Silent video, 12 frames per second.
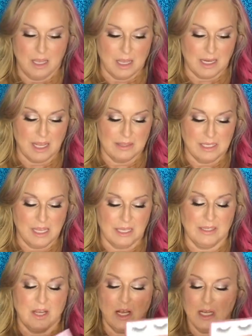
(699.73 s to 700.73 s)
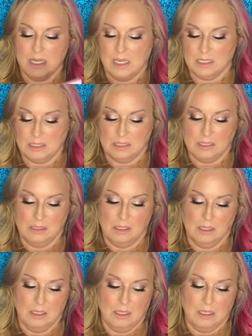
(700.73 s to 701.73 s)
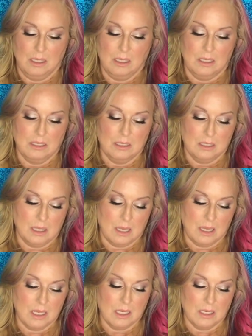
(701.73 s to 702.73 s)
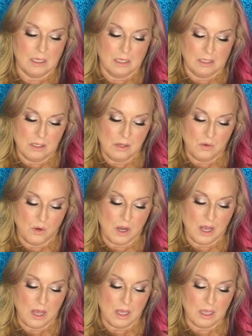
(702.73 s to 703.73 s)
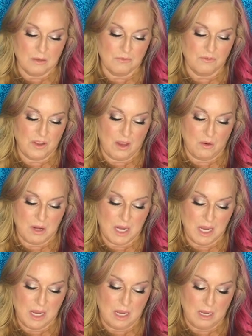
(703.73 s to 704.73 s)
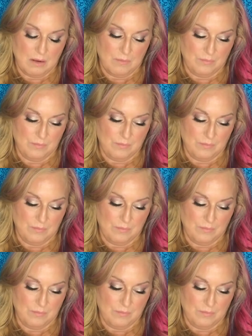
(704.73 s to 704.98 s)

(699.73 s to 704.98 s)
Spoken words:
I got the Iconics, the Noir, Fairy,